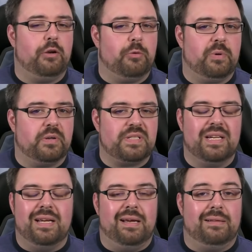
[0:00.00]
Theater
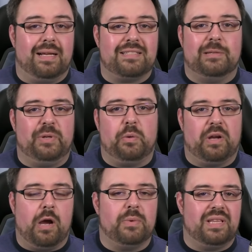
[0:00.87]
perks. Lots going to be
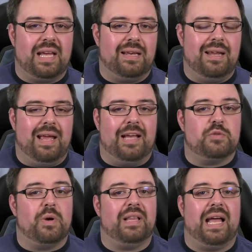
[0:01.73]
going on with that,
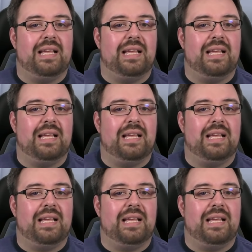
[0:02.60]
as well